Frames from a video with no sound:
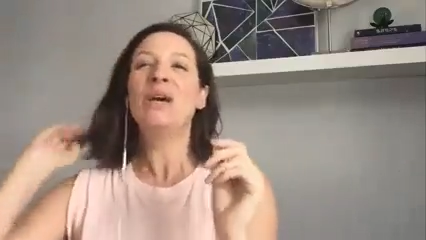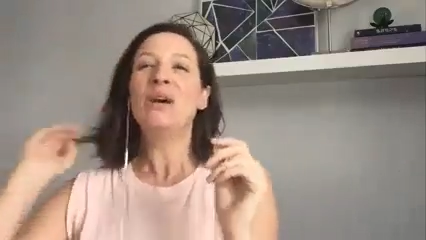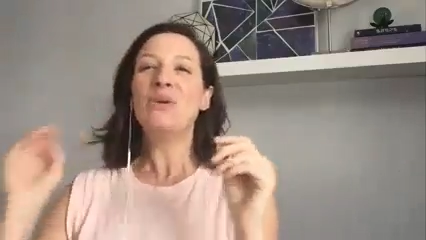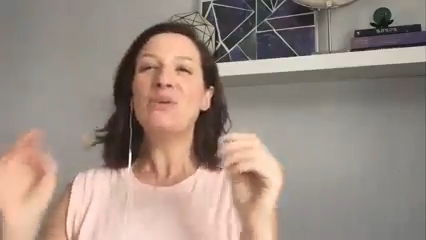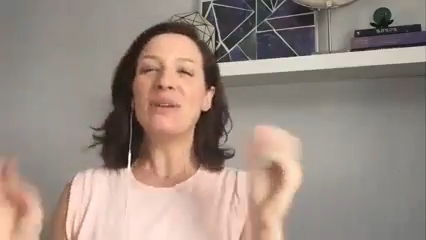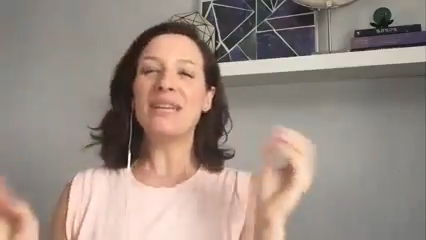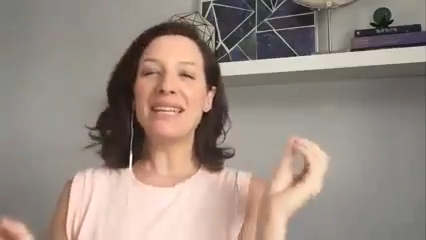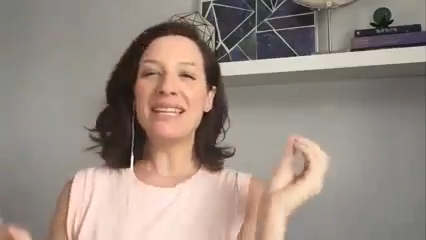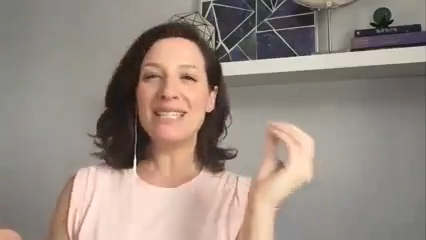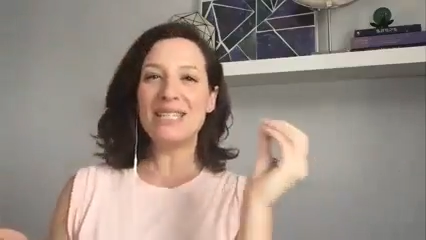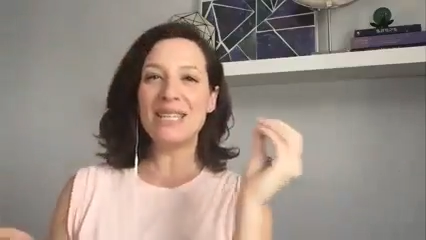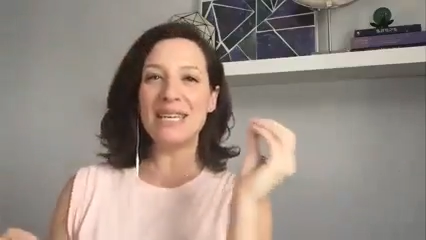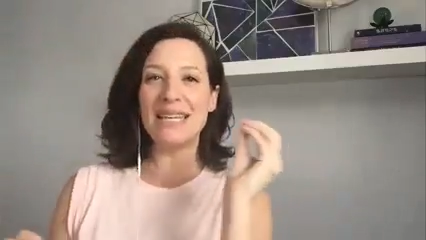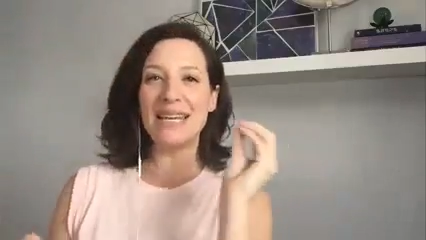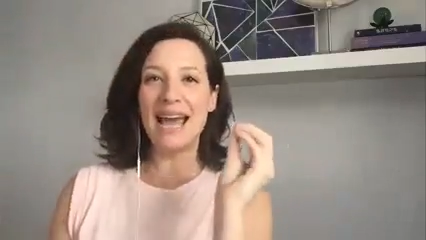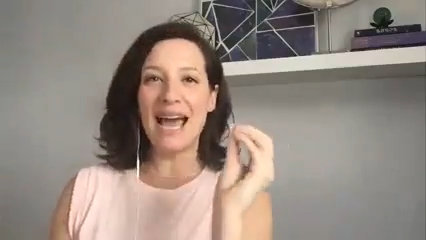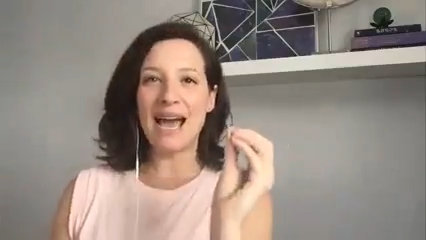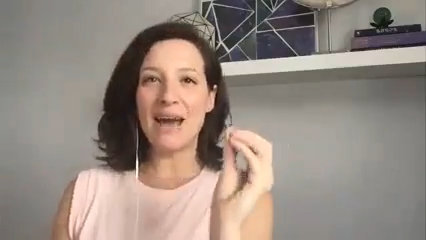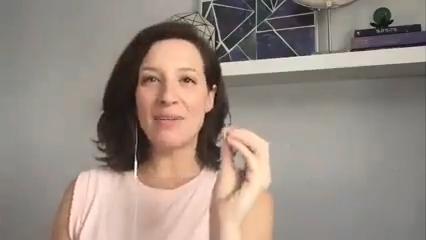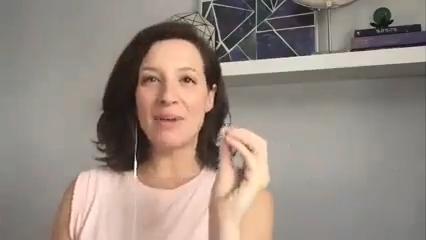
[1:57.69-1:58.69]
We need to
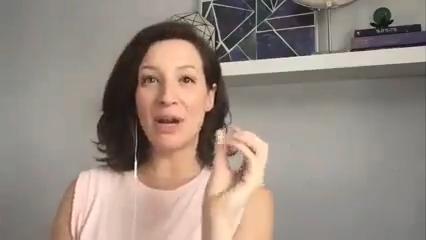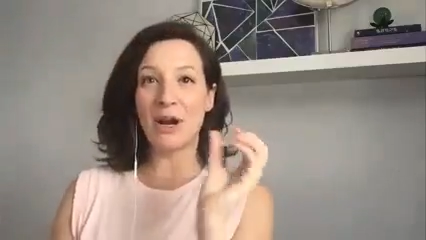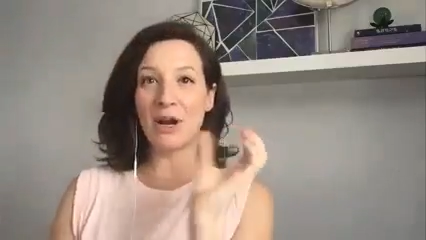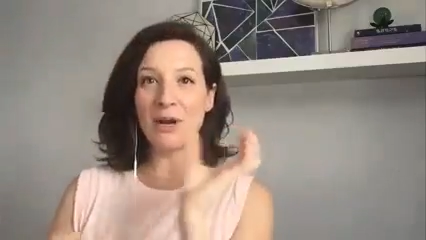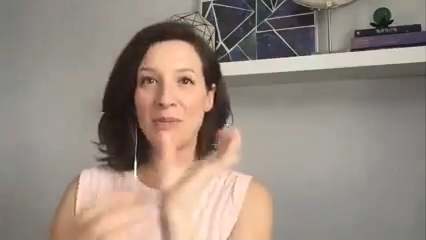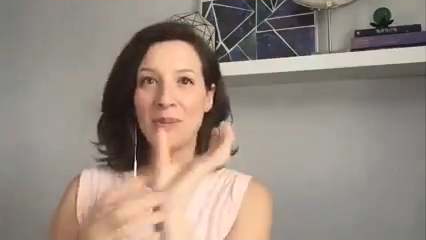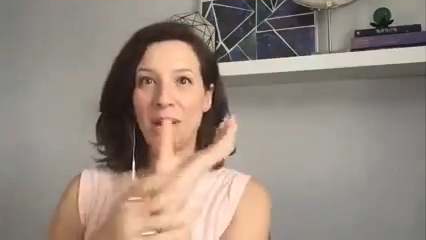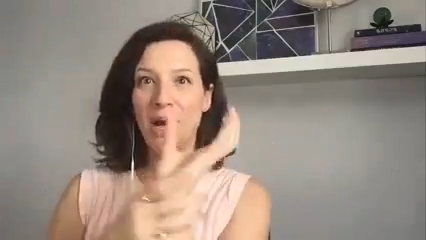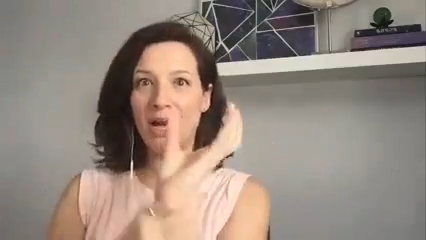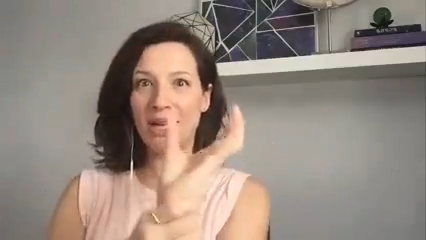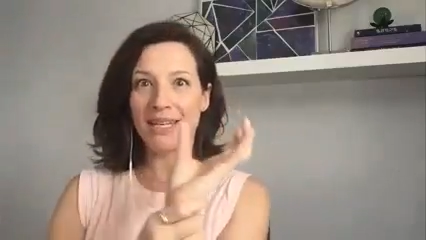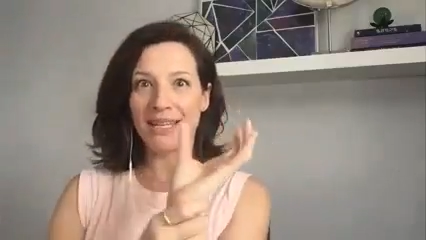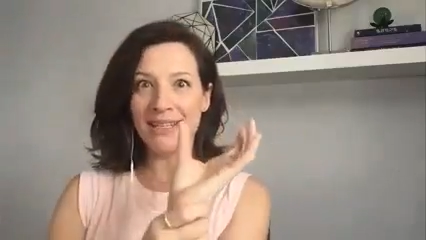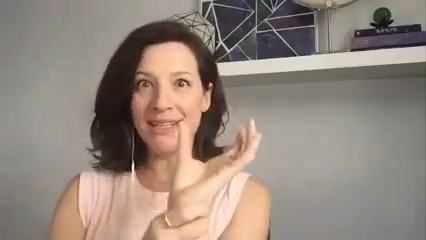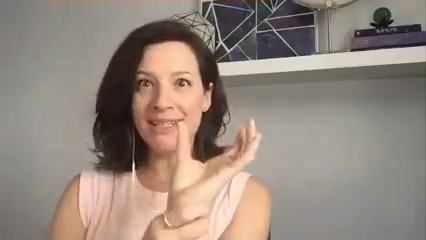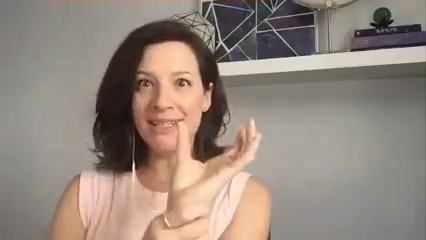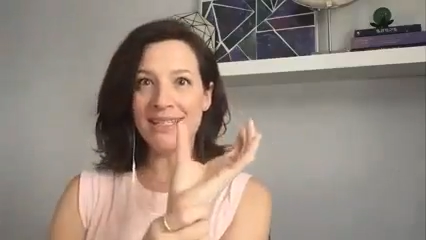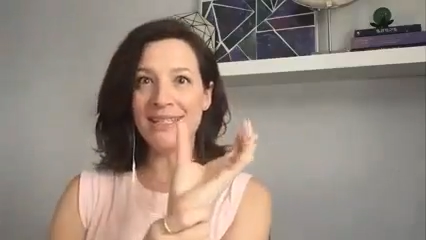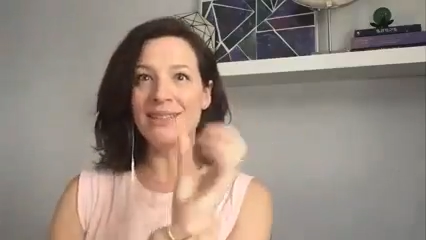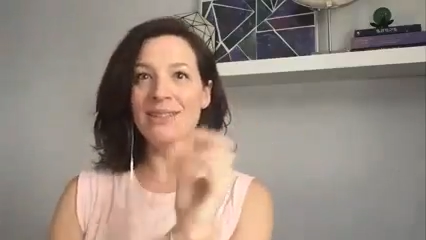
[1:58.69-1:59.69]
inhabit our
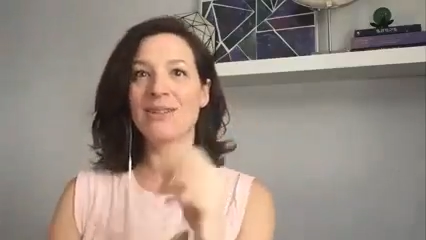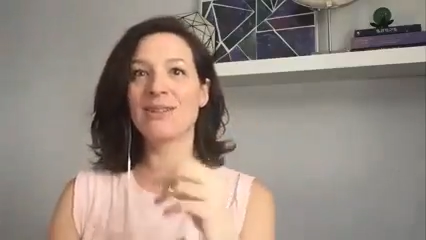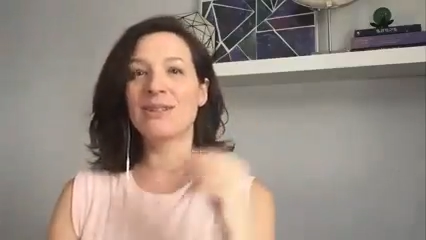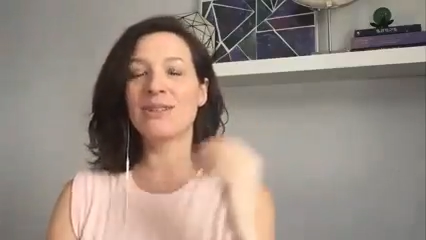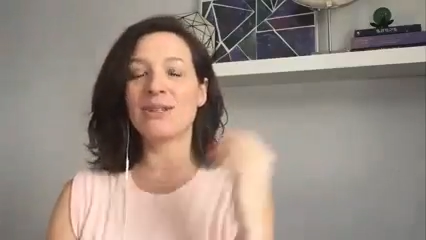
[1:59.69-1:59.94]
bodies, and there's